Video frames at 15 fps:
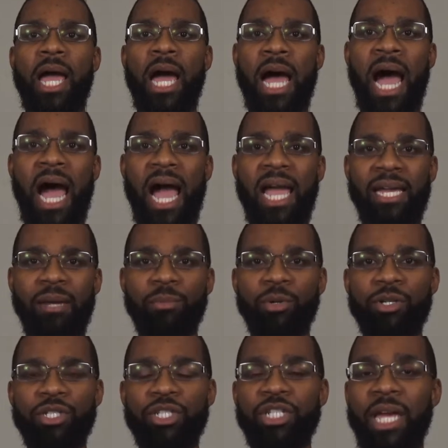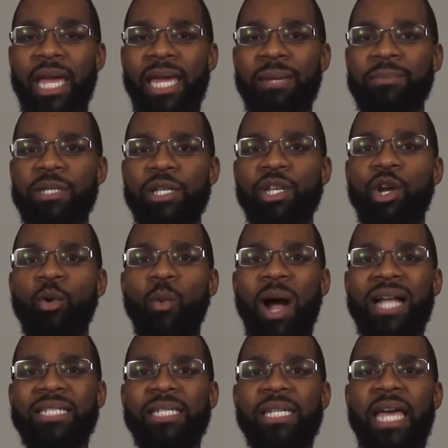Hi, I'm Chris James, and you're
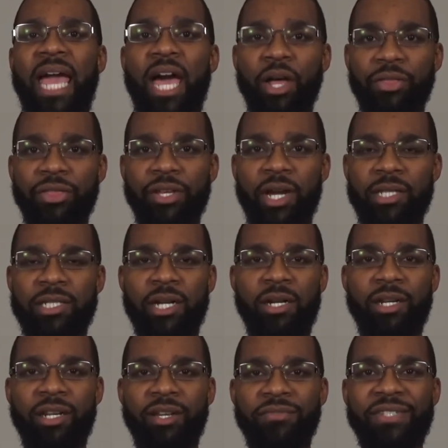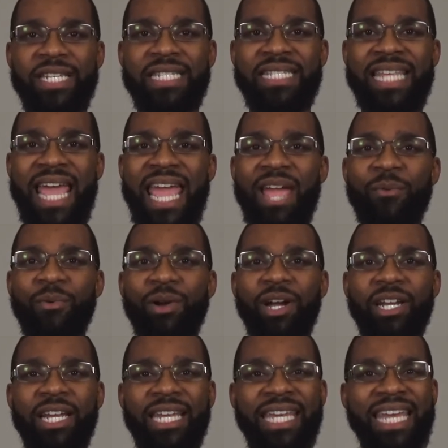watching The Healthy Alternative. Today, we're
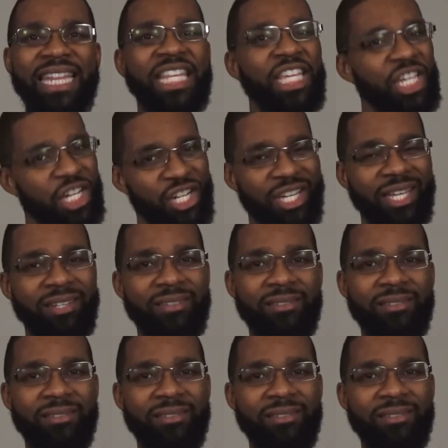gonna get cooking.